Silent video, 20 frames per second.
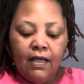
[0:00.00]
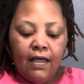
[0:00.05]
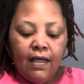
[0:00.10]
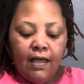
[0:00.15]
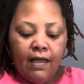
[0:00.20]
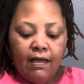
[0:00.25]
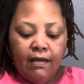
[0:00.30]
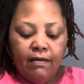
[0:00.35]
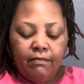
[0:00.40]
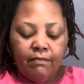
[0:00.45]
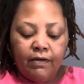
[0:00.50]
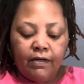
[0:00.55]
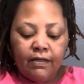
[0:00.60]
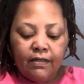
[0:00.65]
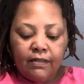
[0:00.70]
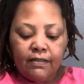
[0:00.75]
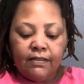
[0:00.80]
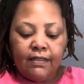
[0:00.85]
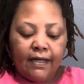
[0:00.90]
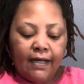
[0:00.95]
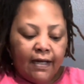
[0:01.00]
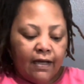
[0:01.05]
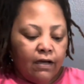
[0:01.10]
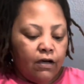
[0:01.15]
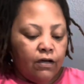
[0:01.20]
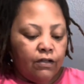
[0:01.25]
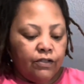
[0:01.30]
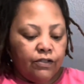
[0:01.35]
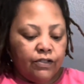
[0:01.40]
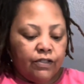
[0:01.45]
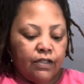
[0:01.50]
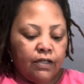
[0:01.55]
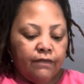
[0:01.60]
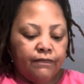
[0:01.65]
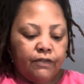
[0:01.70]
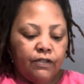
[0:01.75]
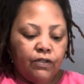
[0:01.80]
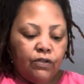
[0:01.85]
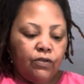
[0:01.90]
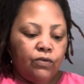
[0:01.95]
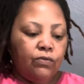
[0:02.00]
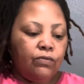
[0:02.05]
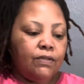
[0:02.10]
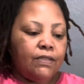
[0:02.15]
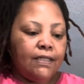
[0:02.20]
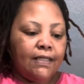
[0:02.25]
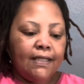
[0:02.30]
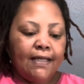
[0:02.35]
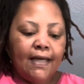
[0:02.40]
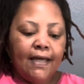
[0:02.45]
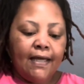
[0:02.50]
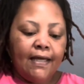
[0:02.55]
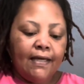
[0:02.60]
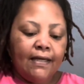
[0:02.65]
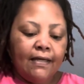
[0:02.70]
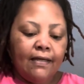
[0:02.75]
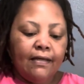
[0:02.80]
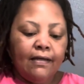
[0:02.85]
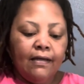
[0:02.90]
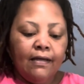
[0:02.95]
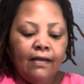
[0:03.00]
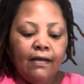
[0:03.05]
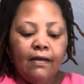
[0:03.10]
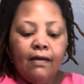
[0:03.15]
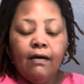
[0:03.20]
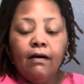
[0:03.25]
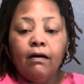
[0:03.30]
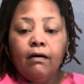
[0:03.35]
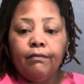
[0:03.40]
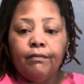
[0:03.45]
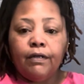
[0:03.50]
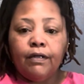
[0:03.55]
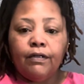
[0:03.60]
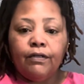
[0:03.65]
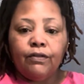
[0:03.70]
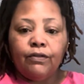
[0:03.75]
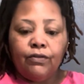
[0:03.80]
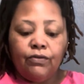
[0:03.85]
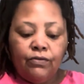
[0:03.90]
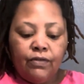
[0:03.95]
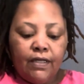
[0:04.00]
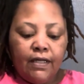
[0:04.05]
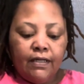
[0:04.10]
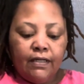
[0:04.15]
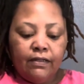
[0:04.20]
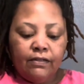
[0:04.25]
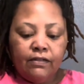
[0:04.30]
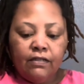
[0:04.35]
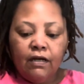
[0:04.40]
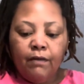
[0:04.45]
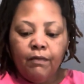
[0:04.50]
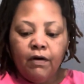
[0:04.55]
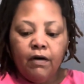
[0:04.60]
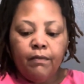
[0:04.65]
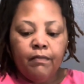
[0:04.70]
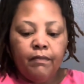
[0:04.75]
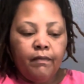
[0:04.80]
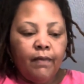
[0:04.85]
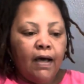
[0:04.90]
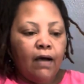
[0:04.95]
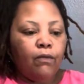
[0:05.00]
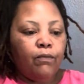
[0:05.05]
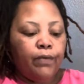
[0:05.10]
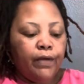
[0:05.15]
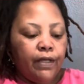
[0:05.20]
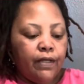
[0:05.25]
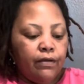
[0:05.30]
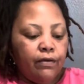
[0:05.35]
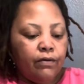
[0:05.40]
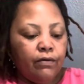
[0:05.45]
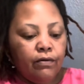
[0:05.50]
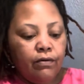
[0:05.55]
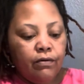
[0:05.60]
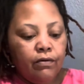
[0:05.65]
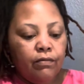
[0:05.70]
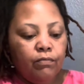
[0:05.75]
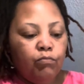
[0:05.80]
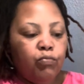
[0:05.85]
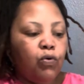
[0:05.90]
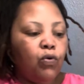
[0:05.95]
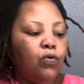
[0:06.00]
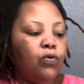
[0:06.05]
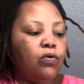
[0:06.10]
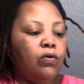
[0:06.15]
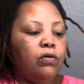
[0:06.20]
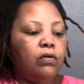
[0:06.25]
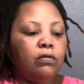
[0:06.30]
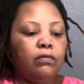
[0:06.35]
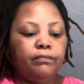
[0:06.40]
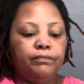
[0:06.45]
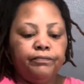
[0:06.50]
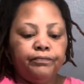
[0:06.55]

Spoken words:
and because I got other stuff to do today, I'm going to do that. Now, some of them I will pull,